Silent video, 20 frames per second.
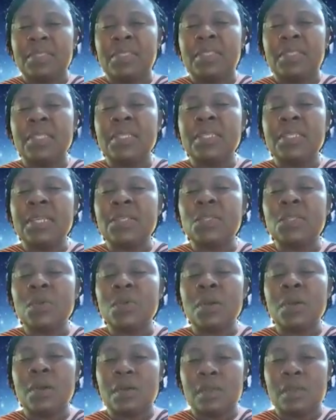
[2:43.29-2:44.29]
they needed to
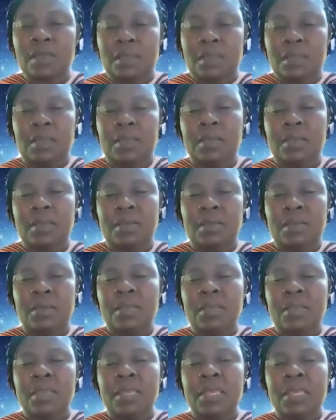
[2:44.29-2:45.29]
hug
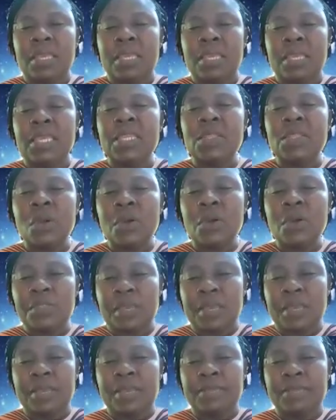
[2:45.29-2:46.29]
in
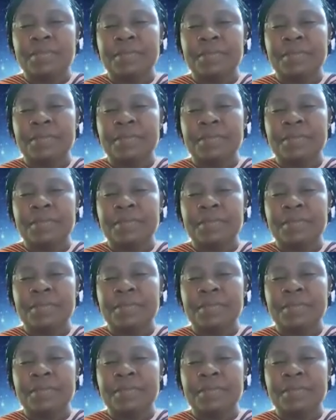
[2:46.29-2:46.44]
order